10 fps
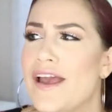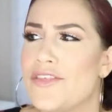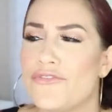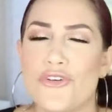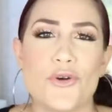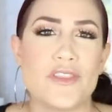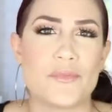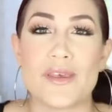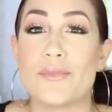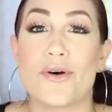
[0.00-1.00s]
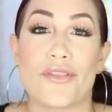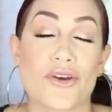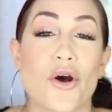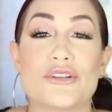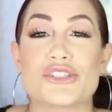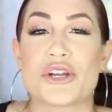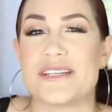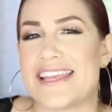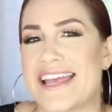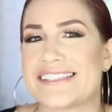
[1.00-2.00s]
The food, the people, the culture,
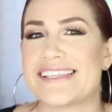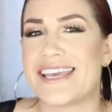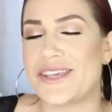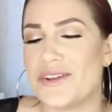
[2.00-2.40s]
dancing.